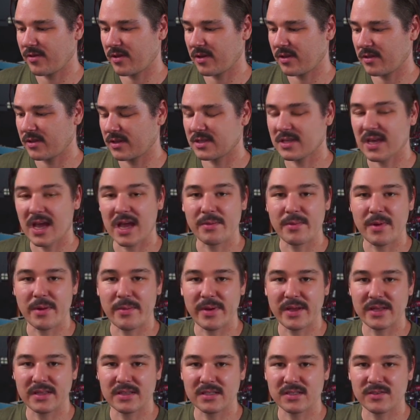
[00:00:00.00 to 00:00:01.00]
time I
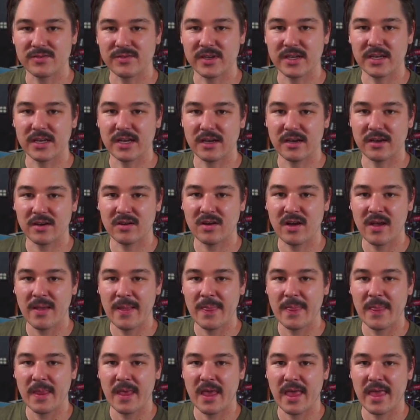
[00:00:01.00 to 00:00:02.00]
made this video,
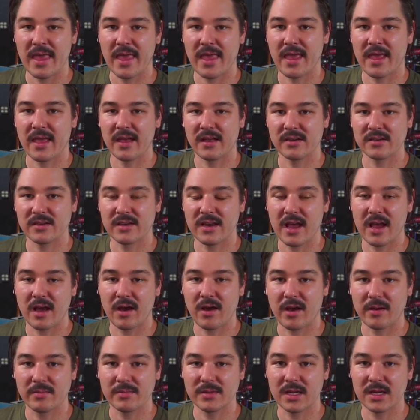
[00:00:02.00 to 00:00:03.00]
and now
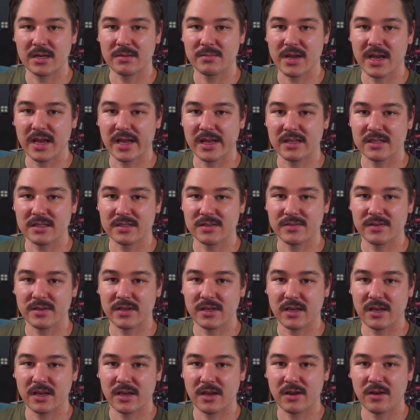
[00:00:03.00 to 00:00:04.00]
I'm done making this
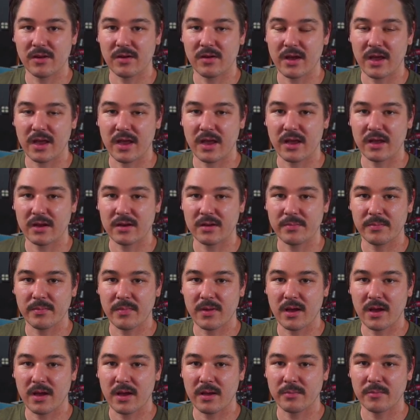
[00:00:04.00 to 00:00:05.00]
video, and
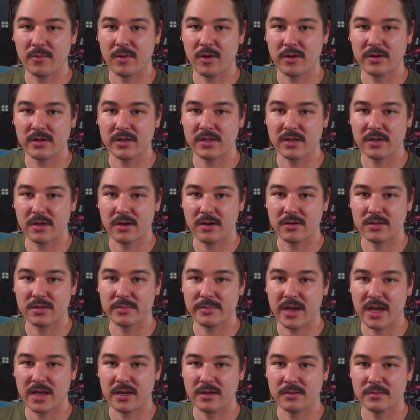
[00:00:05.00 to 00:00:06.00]
I'm going to go to bed.
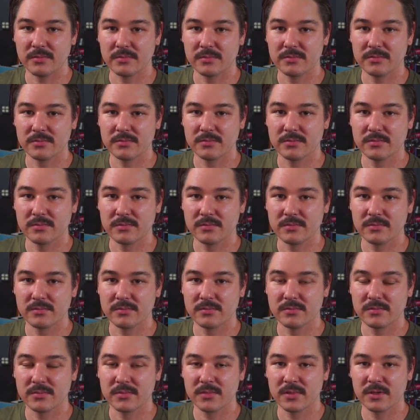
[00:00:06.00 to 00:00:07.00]

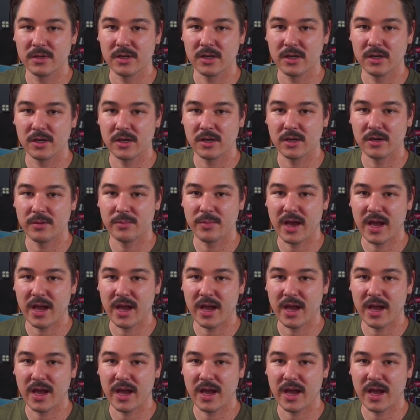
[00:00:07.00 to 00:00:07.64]
Goodbye.